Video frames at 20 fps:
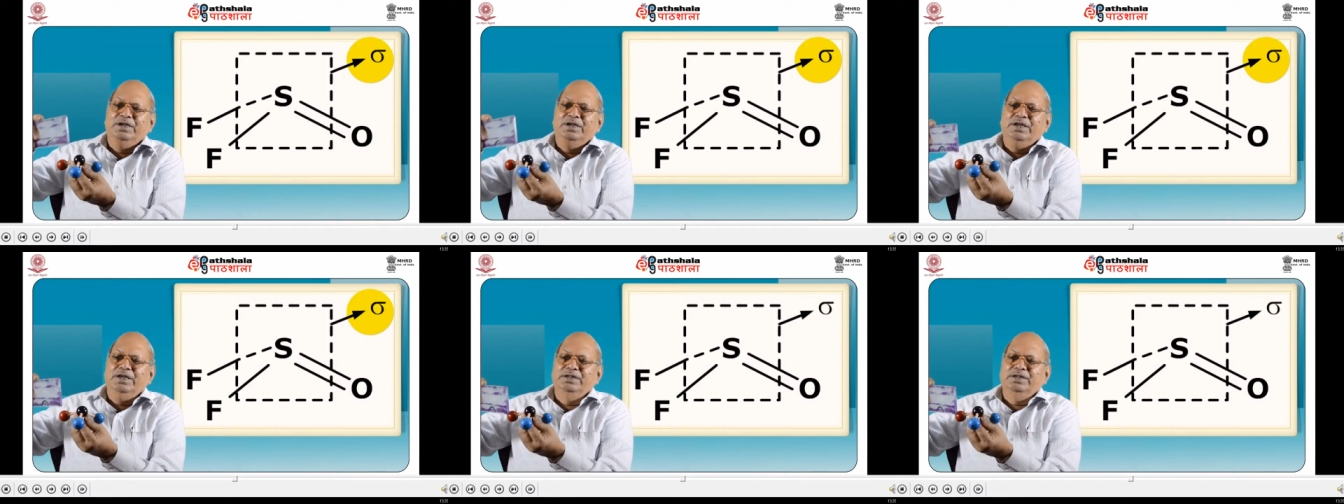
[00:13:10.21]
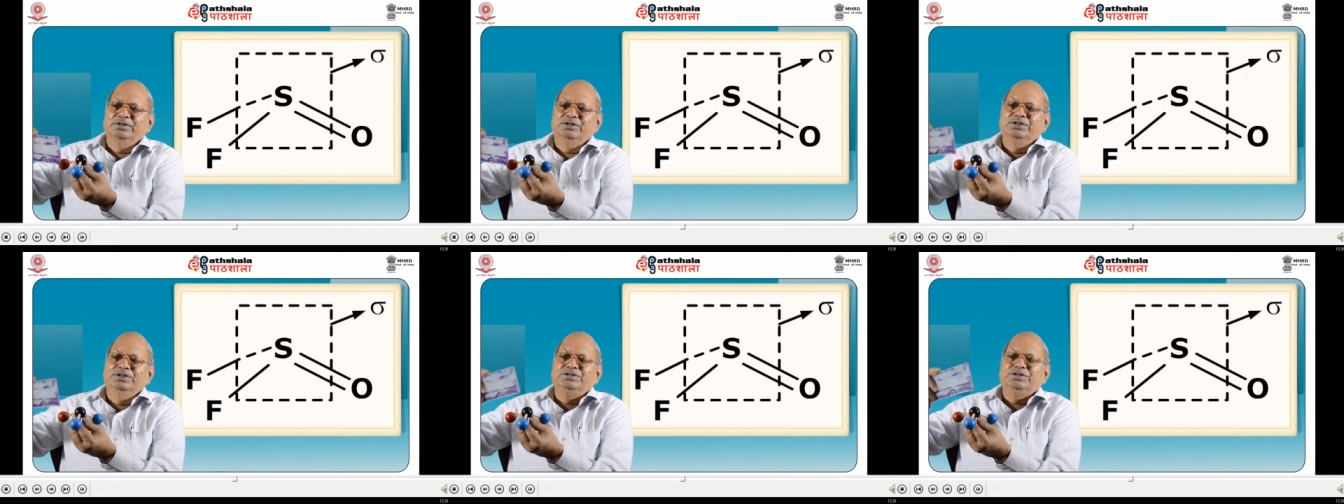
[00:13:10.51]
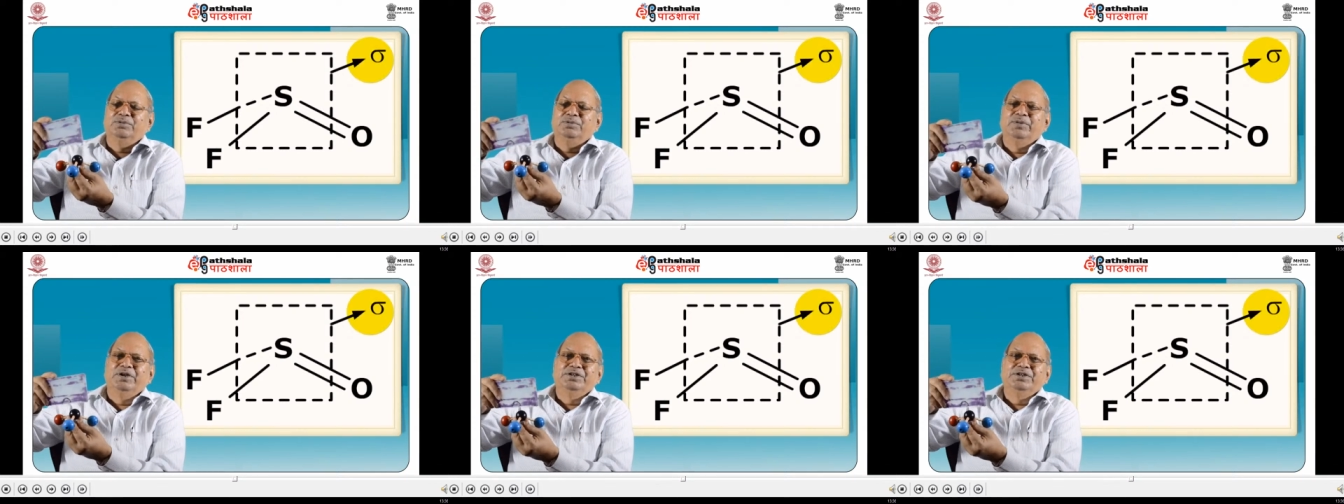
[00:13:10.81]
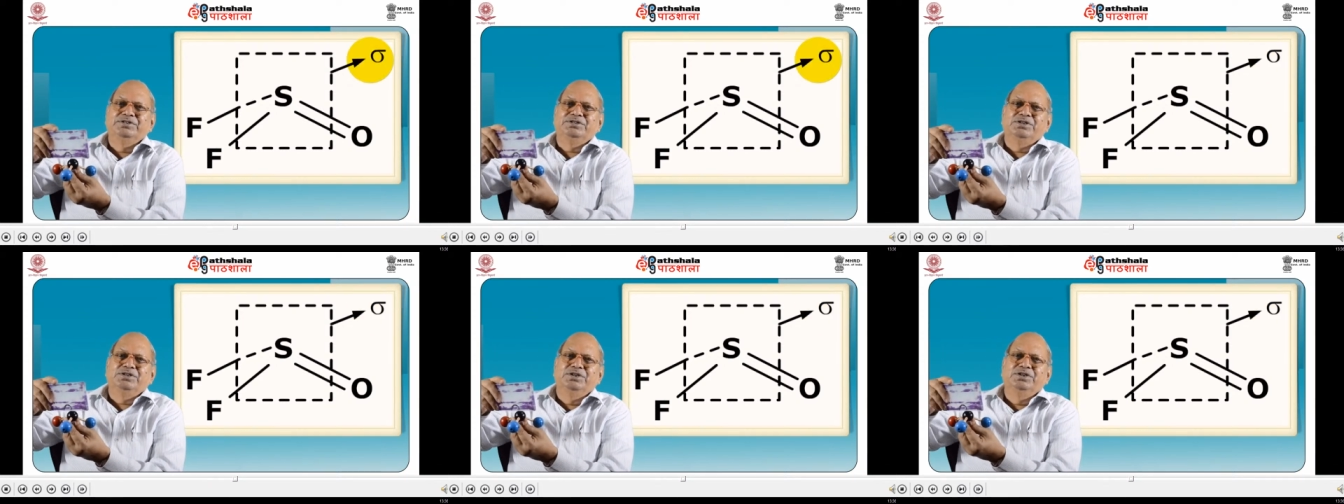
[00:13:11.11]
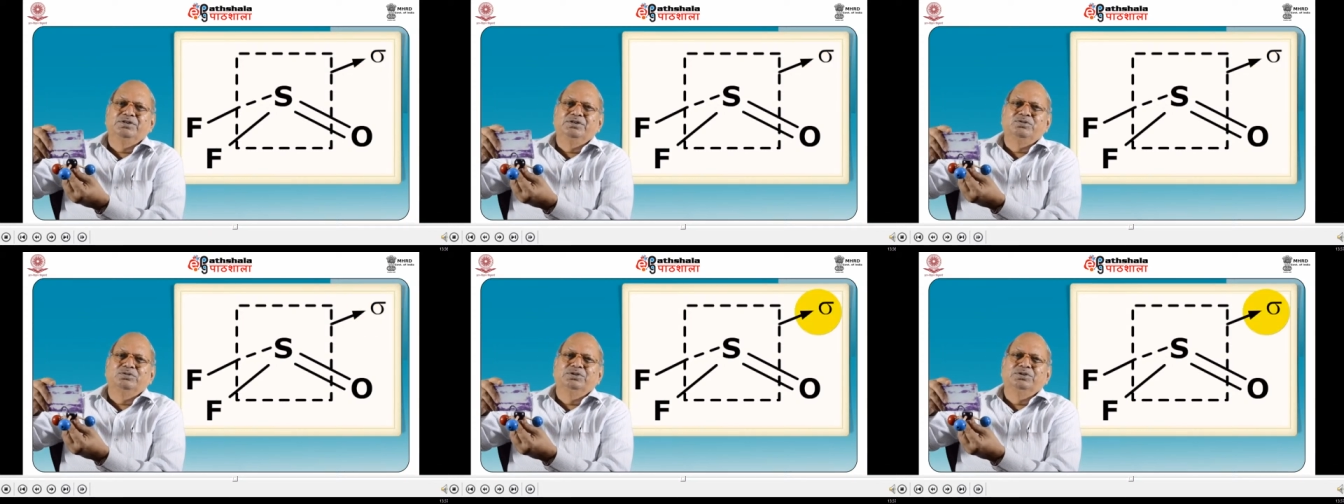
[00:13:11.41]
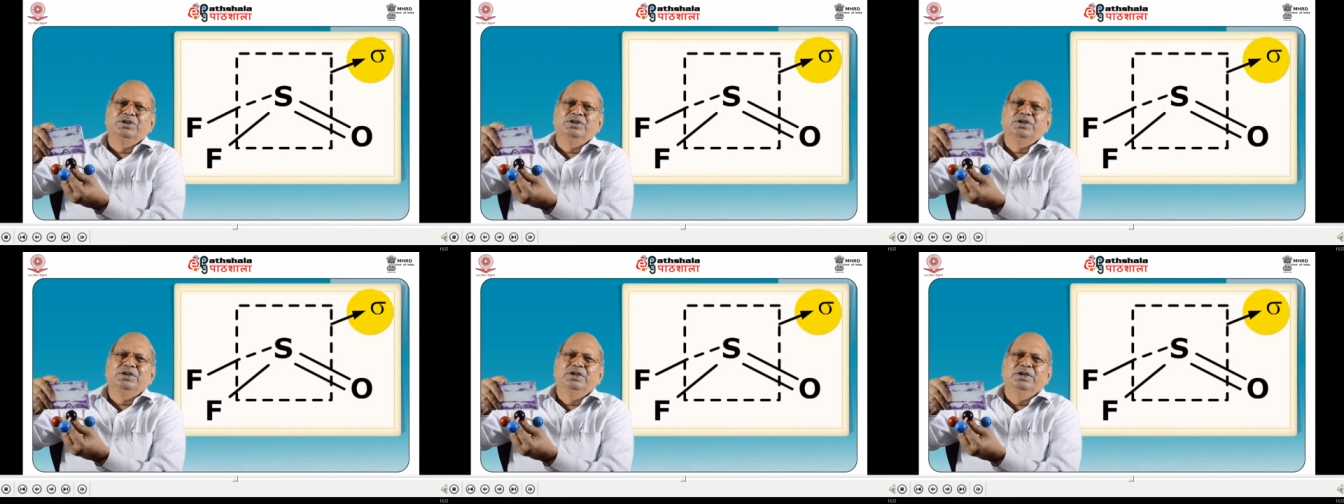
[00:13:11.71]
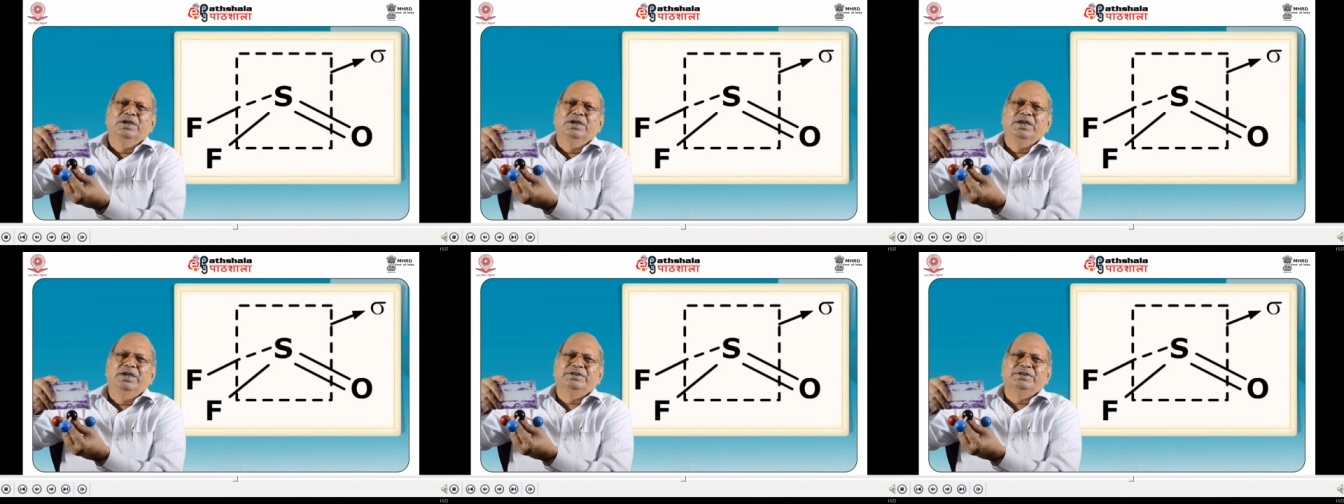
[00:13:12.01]
and this remains into the
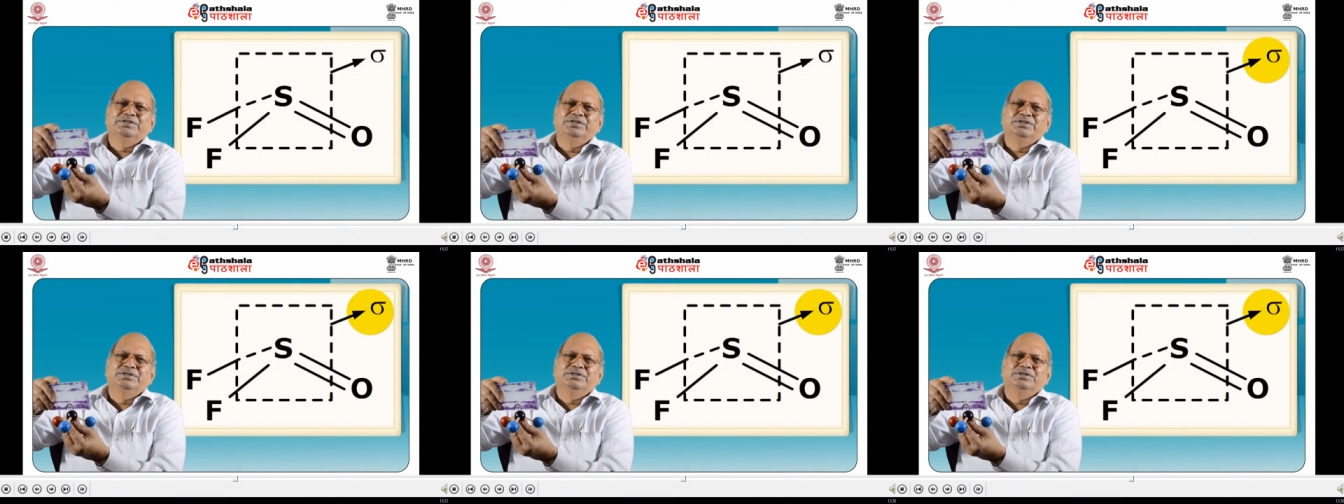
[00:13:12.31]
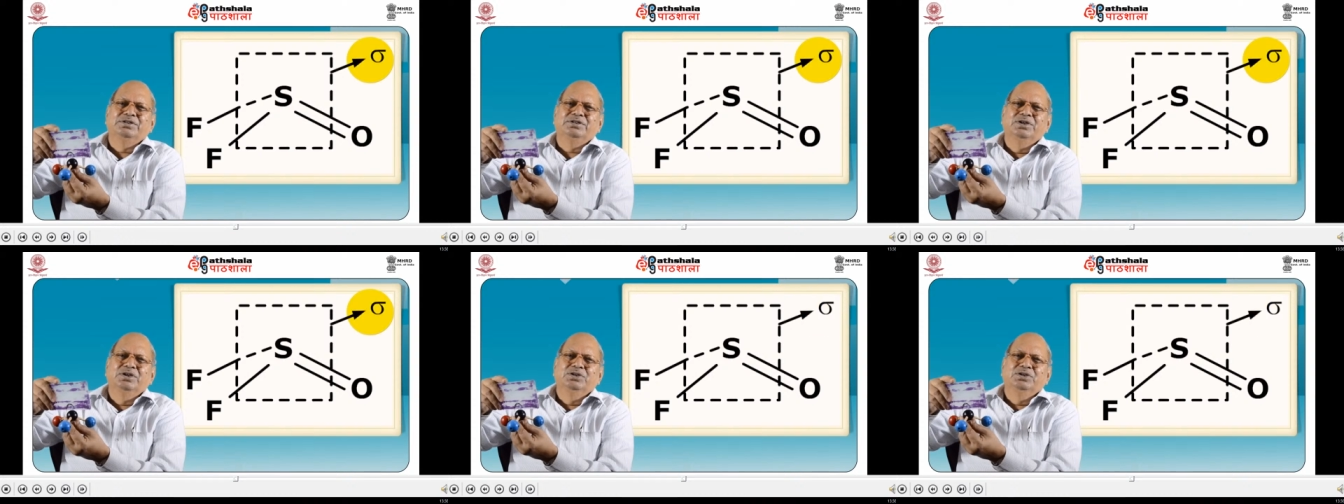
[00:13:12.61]
axis.